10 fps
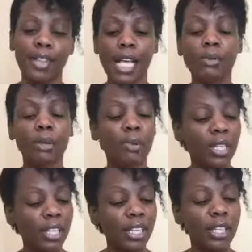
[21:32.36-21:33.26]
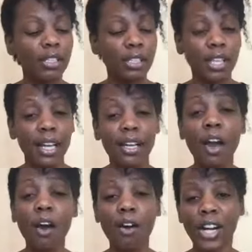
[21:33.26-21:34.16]
that's when we need to get
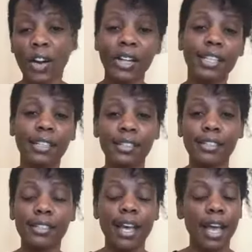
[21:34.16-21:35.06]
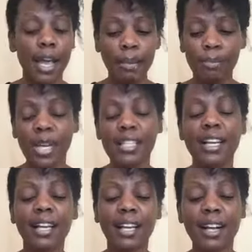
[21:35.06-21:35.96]
on our knees and pray,
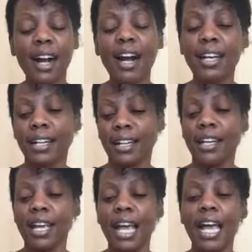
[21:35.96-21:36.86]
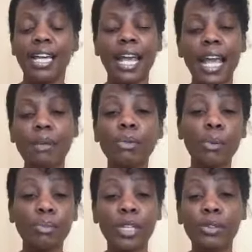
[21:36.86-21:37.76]
say, God,
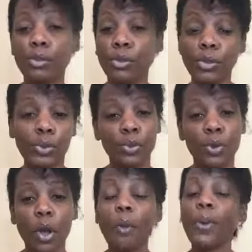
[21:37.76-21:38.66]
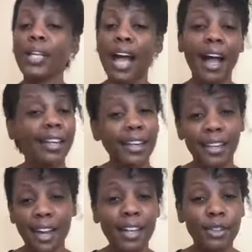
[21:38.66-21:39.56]
enable me to do what I
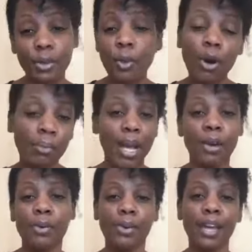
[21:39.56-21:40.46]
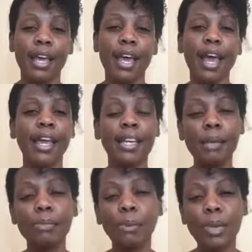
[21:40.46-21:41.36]
cannot do on my own.
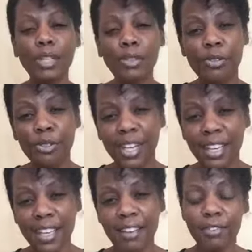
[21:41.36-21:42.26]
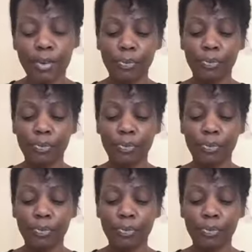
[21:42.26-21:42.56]
Enable me to forgive